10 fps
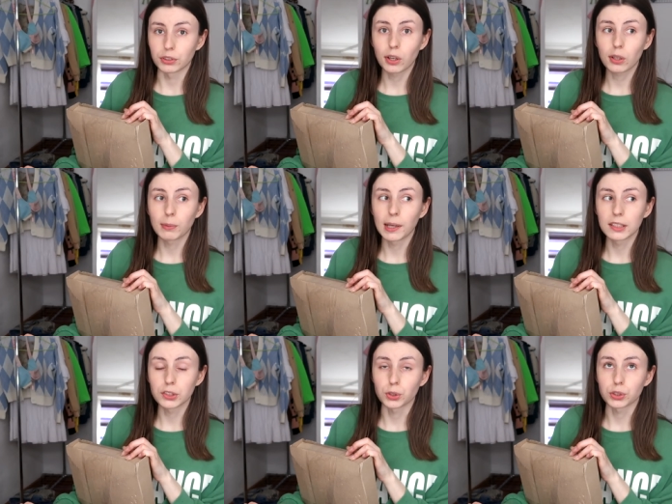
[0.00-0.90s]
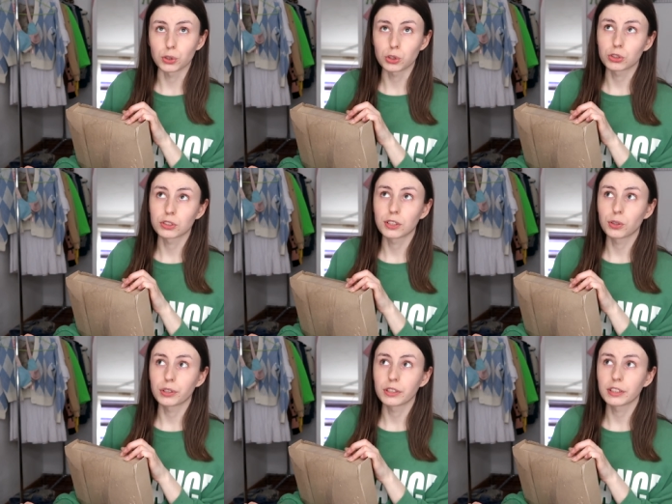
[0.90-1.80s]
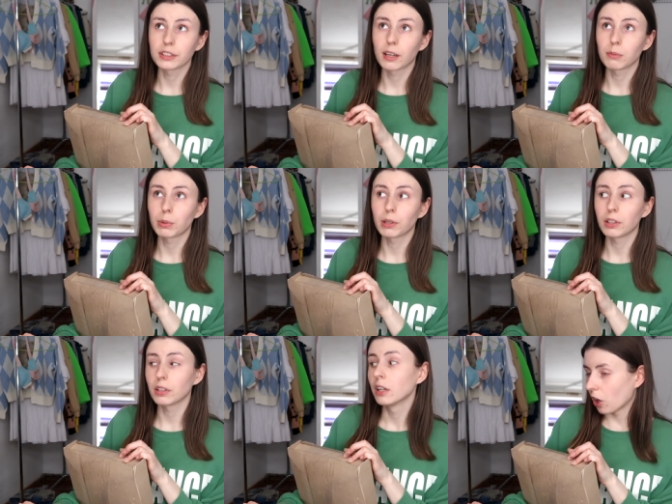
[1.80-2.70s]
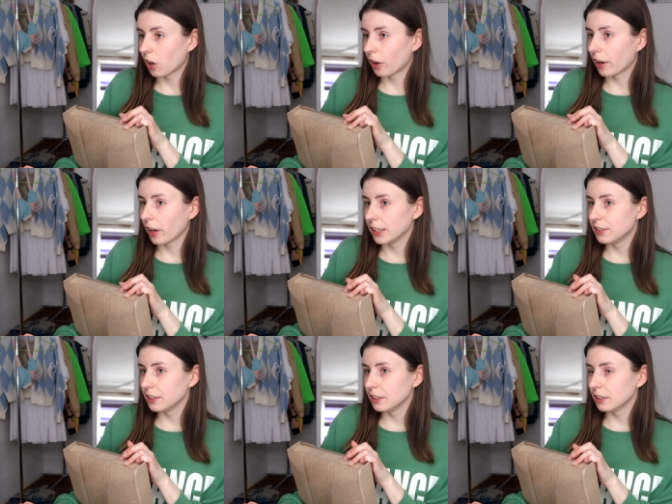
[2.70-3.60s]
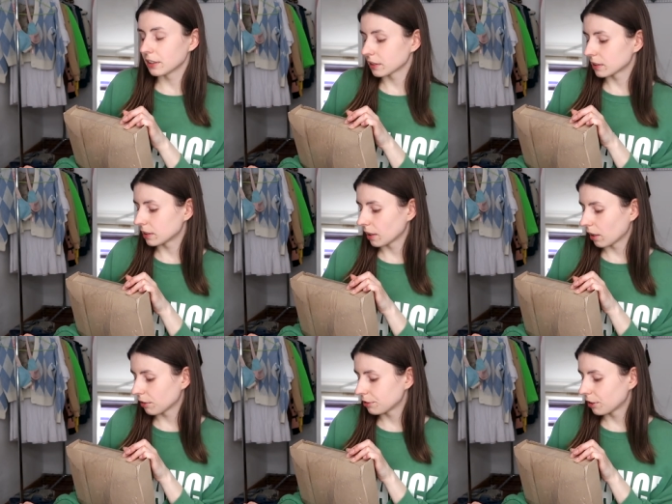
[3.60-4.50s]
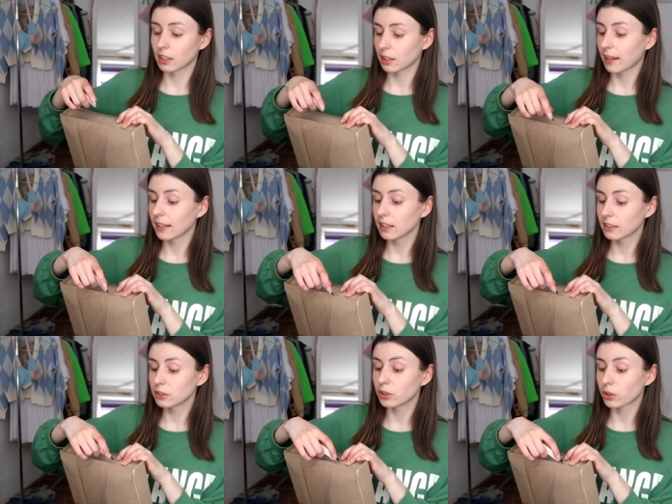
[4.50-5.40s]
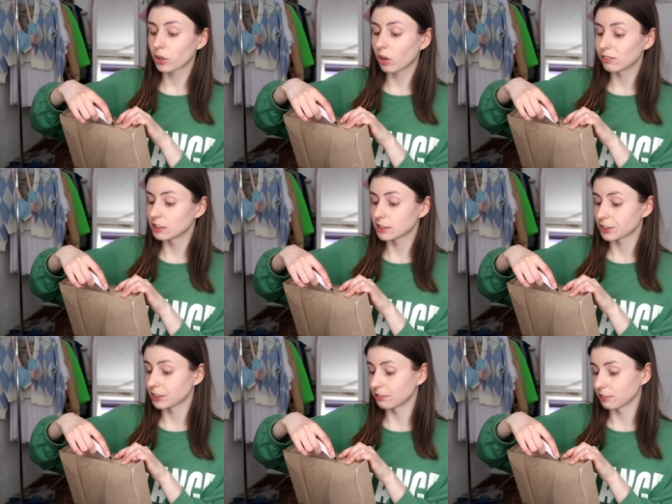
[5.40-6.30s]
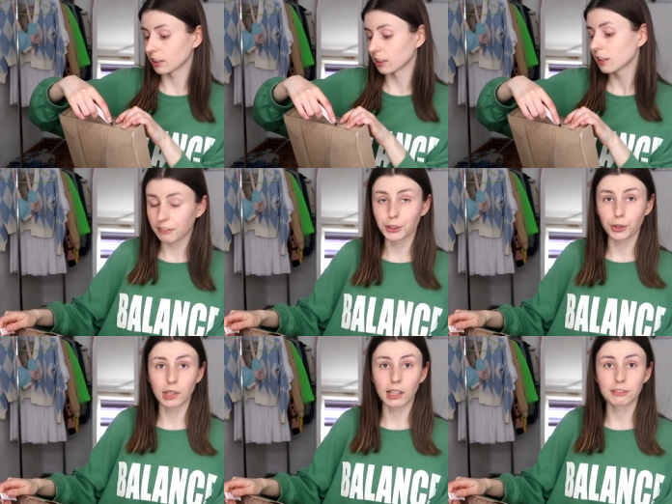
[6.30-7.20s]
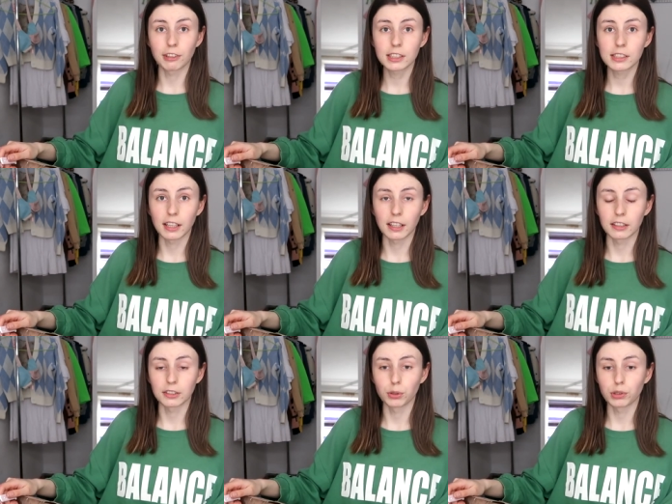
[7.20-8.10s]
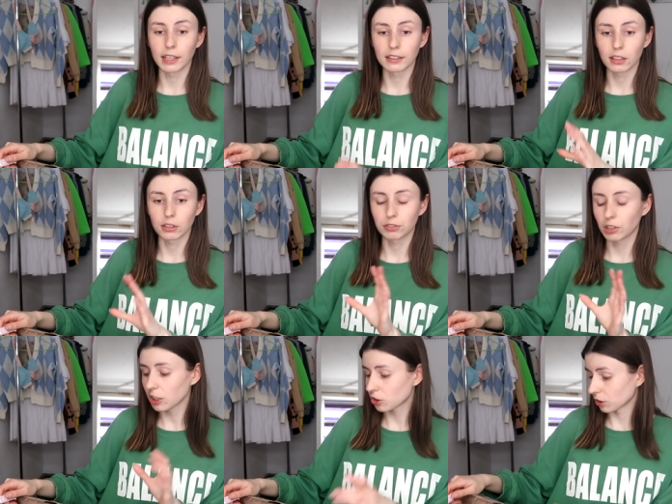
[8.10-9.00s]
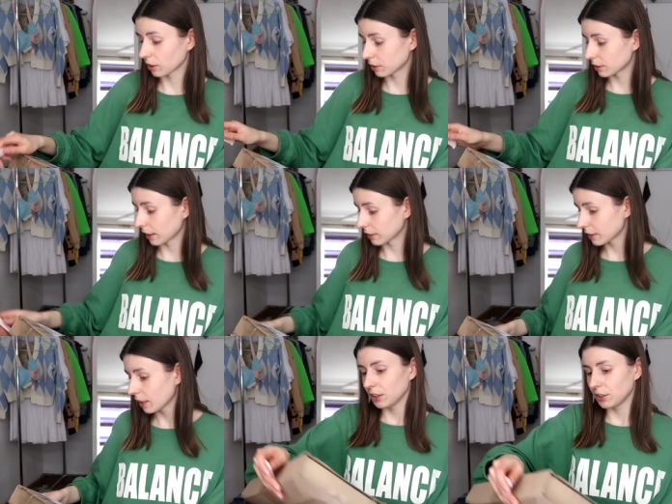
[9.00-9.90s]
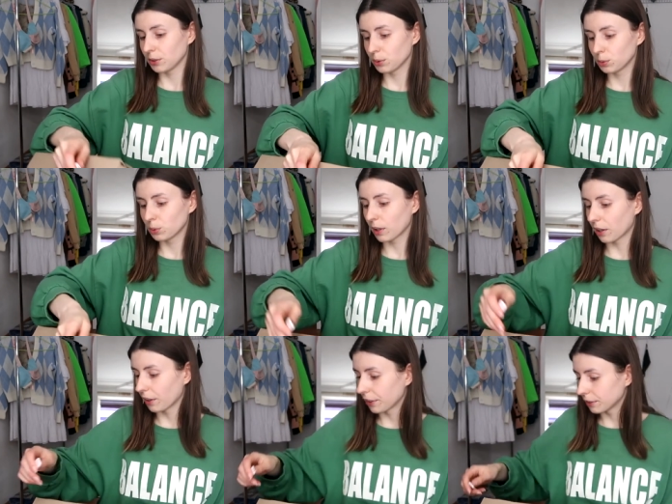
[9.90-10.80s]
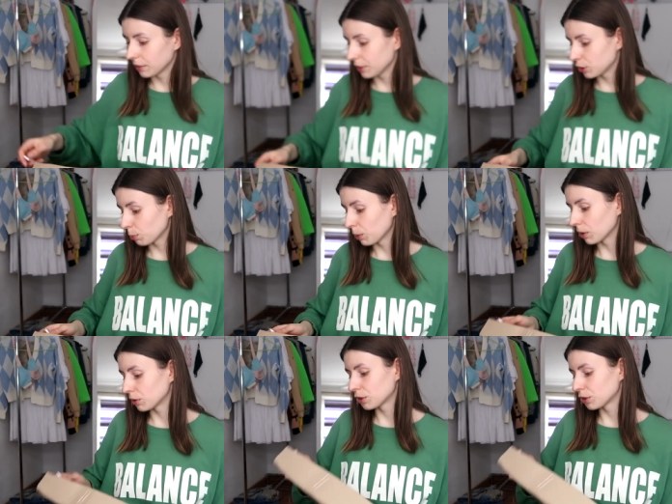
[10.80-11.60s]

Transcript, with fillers: documents, your social security number, car I D and stuff, and your COVID certificate. After you get vaccinated, you get a notification that says you are eligible